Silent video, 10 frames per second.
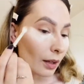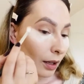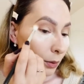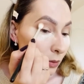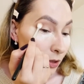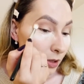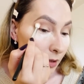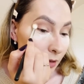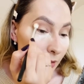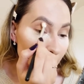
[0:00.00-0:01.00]
I would
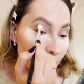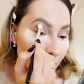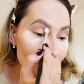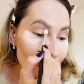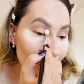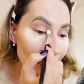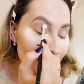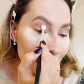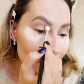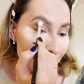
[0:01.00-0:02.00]
just leave it
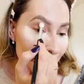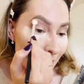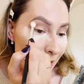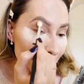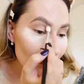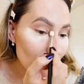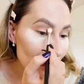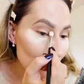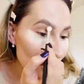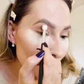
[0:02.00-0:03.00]
like this if
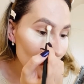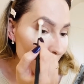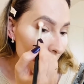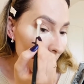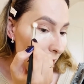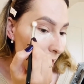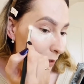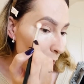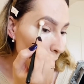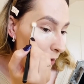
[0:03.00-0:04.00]
this would be a
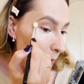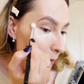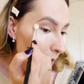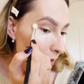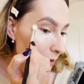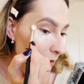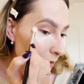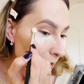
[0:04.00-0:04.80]
daily look, but